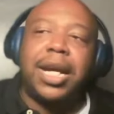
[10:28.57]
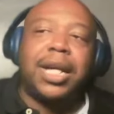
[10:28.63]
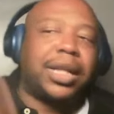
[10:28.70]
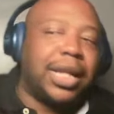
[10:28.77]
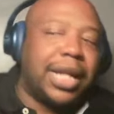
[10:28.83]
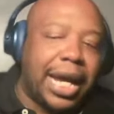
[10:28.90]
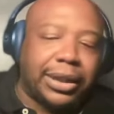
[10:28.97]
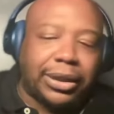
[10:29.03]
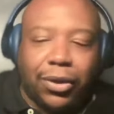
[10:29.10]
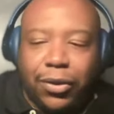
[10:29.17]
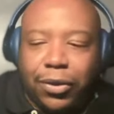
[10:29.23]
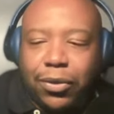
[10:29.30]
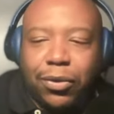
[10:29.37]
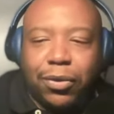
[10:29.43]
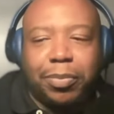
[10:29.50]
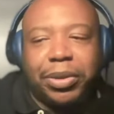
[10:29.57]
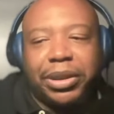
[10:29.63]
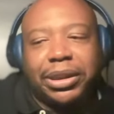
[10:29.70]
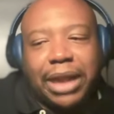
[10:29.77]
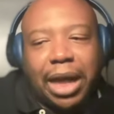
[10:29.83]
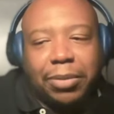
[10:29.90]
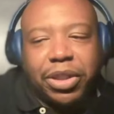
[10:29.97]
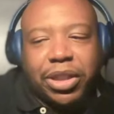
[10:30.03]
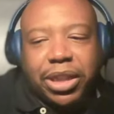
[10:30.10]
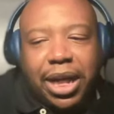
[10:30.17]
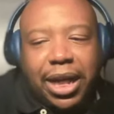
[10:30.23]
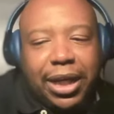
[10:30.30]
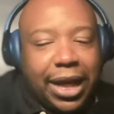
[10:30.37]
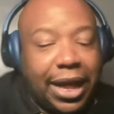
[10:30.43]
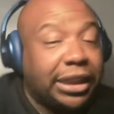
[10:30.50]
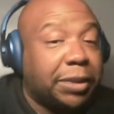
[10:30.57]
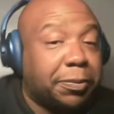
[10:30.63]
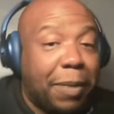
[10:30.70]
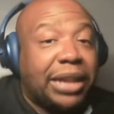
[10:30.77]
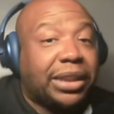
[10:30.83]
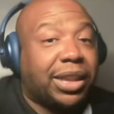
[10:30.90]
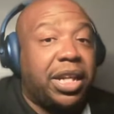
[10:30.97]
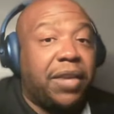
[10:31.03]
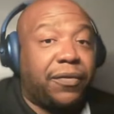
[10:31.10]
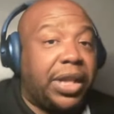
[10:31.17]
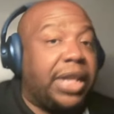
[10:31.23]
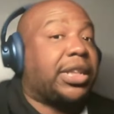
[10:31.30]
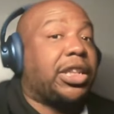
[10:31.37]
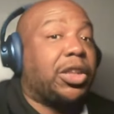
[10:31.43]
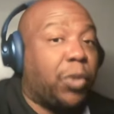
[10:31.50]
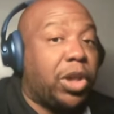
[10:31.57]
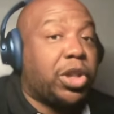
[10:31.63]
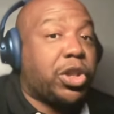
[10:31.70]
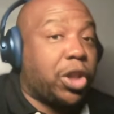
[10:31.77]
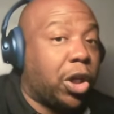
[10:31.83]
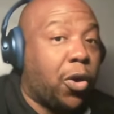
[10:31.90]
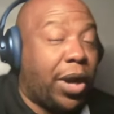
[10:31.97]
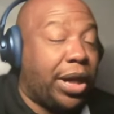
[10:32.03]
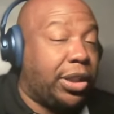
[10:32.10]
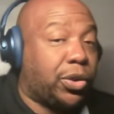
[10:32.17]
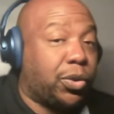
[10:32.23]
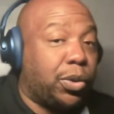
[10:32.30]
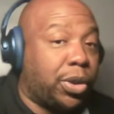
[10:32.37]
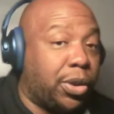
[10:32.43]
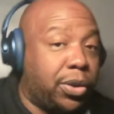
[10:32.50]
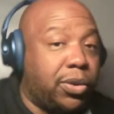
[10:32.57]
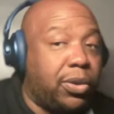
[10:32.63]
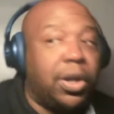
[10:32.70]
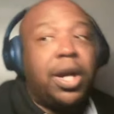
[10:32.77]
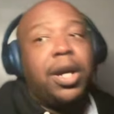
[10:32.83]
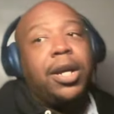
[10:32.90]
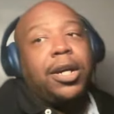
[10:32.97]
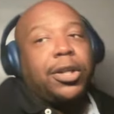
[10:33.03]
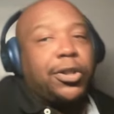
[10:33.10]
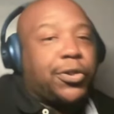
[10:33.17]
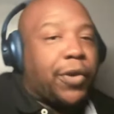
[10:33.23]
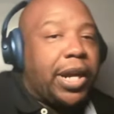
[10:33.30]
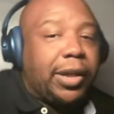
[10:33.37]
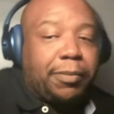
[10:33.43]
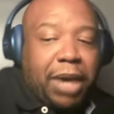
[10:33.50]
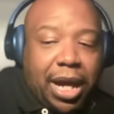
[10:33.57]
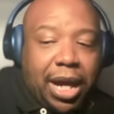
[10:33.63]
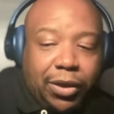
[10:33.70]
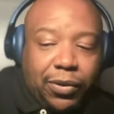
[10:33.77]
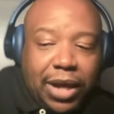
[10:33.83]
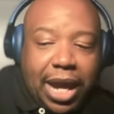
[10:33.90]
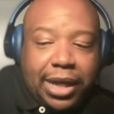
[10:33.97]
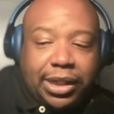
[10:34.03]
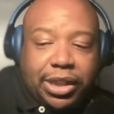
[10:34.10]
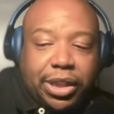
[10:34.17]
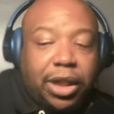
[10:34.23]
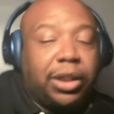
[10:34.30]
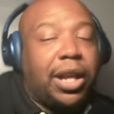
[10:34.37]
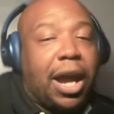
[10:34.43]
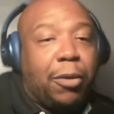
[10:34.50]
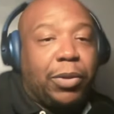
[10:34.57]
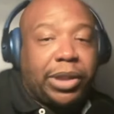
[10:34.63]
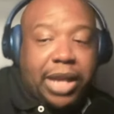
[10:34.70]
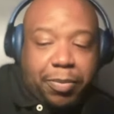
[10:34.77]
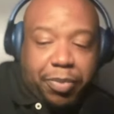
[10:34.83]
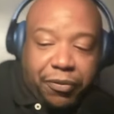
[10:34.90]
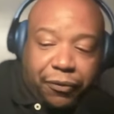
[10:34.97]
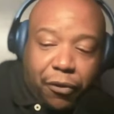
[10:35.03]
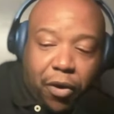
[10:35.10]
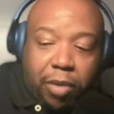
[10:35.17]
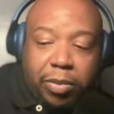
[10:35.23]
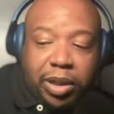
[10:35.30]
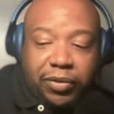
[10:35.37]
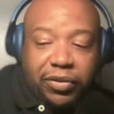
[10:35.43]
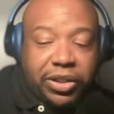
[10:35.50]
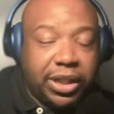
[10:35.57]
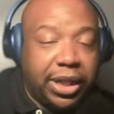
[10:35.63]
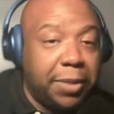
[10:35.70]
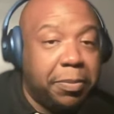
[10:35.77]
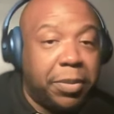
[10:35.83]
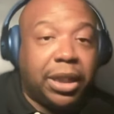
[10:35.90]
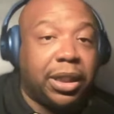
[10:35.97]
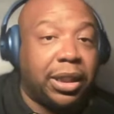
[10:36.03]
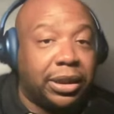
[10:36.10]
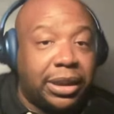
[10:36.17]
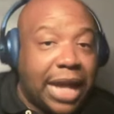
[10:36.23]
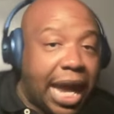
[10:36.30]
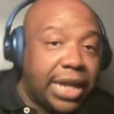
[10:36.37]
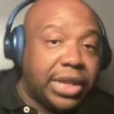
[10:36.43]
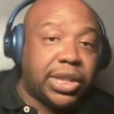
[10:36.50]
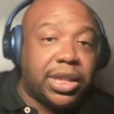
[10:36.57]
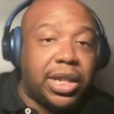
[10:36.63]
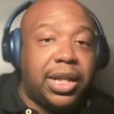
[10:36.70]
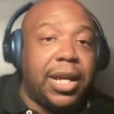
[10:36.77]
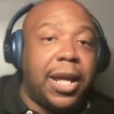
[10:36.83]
then that's cool. But some shit, especially if this is what you're going to do, Drake, man, you got to chill out with that performative shit because that shit